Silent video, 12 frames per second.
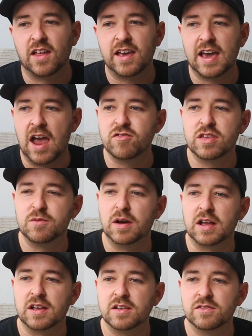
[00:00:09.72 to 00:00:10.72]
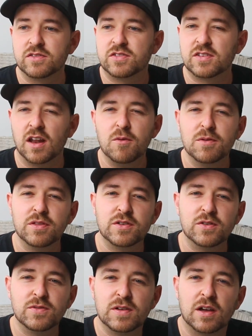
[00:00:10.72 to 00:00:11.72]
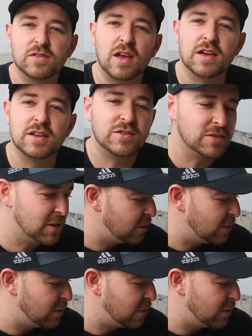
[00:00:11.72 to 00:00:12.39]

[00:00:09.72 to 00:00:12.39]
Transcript: like, everything went slow on the dog video. I was like going to do